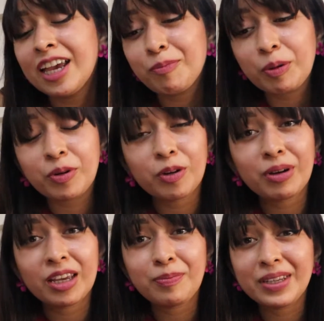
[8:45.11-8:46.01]
and prepare
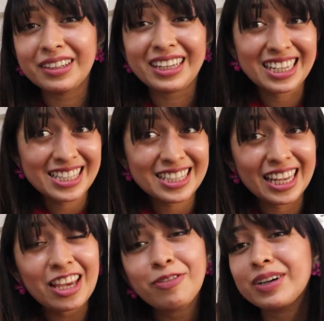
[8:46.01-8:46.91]
my meal as
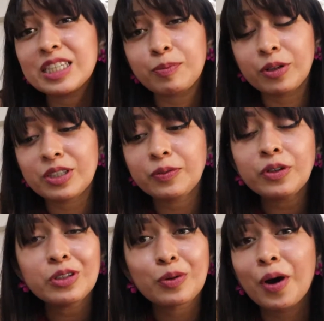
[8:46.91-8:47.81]
safe as
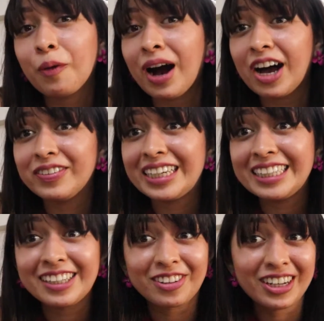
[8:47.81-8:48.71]
possible so I don't have
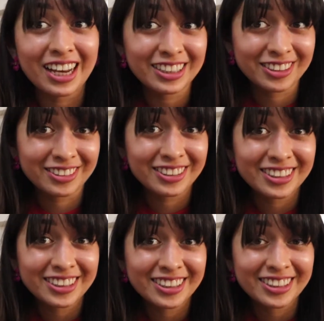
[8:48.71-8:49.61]
any reactions.